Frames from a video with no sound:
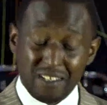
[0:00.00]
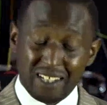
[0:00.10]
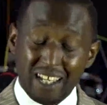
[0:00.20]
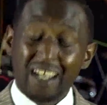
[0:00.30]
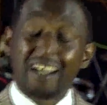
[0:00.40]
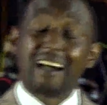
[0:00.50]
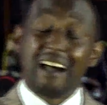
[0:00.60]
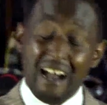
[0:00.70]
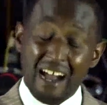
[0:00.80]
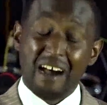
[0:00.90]
You say,
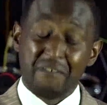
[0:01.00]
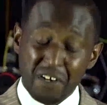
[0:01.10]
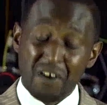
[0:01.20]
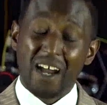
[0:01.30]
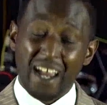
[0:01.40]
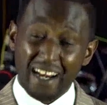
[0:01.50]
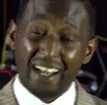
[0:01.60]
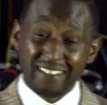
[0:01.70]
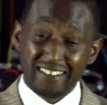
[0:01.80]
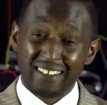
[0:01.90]
I have no
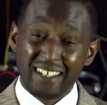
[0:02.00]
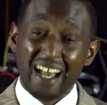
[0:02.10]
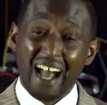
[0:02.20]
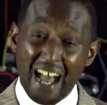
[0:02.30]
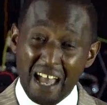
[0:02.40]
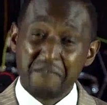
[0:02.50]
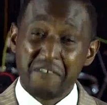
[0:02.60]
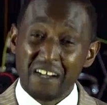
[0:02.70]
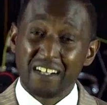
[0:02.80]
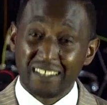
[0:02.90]
energy. I am
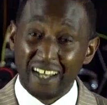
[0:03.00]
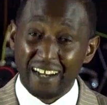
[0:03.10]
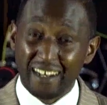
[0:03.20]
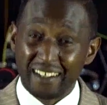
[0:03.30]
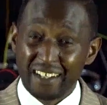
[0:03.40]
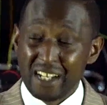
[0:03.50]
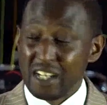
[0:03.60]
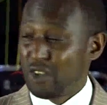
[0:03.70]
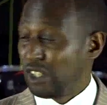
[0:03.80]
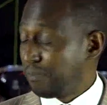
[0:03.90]
very tired.
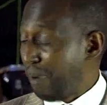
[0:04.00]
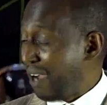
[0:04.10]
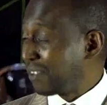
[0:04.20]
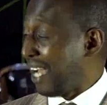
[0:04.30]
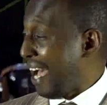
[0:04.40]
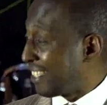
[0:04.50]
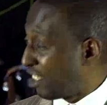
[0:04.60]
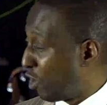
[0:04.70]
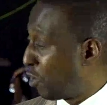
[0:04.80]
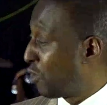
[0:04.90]
Your spouse
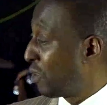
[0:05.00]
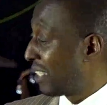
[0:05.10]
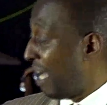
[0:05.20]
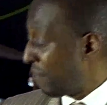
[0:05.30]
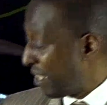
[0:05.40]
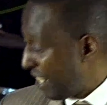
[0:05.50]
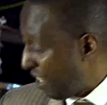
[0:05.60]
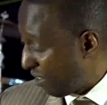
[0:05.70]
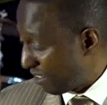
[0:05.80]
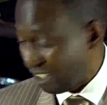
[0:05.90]
asks you to do something
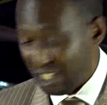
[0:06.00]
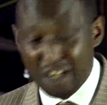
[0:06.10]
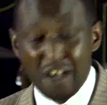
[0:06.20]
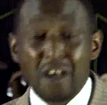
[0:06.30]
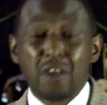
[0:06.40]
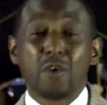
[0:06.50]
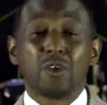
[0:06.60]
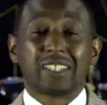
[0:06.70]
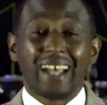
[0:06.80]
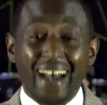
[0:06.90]
else.
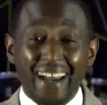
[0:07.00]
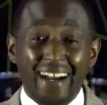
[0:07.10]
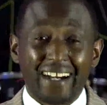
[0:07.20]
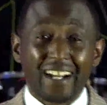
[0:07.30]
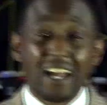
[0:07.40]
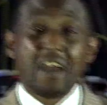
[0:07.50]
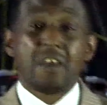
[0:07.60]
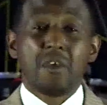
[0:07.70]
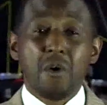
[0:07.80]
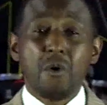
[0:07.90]
You're tired.
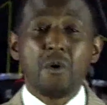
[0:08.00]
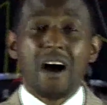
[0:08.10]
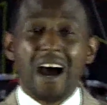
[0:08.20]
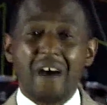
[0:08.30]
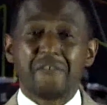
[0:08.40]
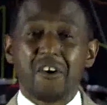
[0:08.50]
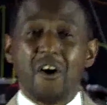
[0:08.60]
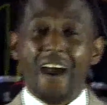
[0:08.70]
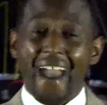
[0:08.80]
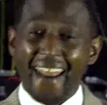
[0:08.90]
You have
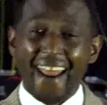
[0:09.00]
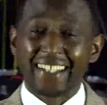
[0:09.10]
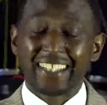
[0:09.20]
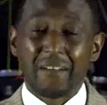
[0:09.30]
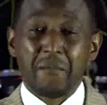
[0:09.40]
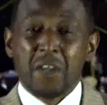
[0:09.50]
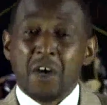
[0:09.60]
no energy.